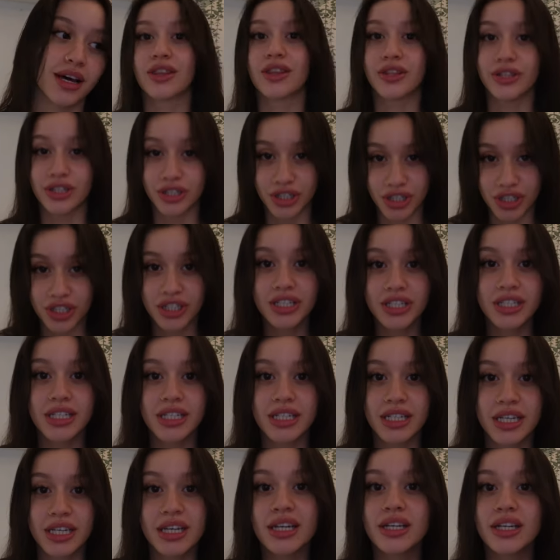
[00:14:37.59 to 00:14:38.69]
The journey to
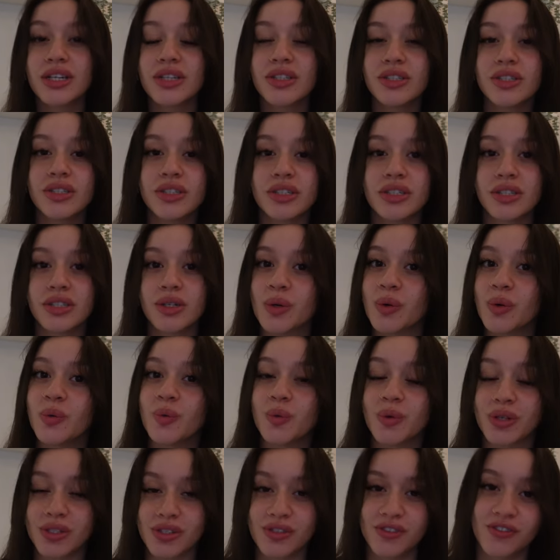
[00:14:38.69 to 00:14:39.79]
get here
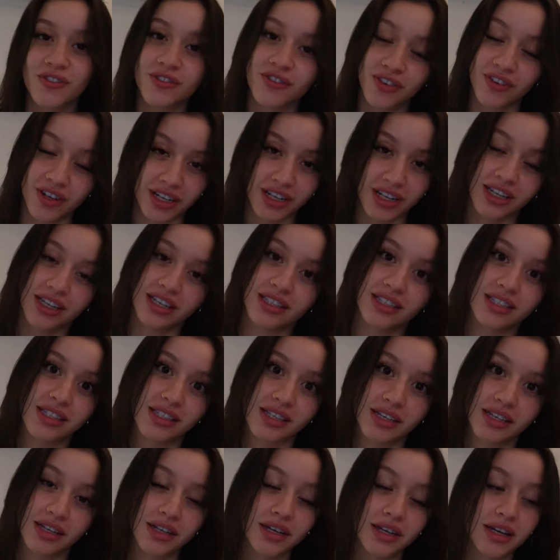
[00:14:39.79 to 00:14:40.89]
was fucking
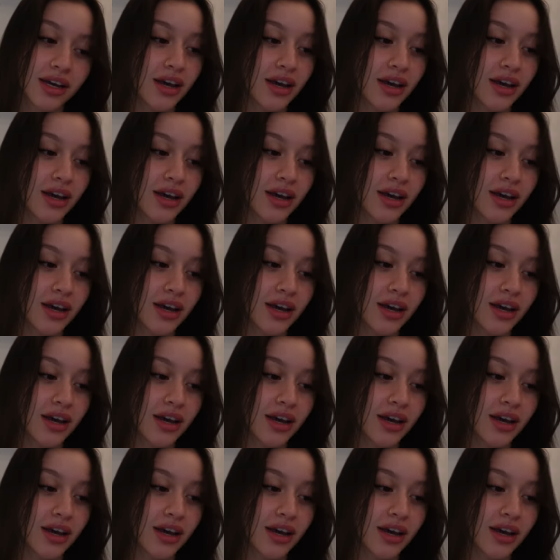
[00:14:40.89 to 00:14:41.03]
insane.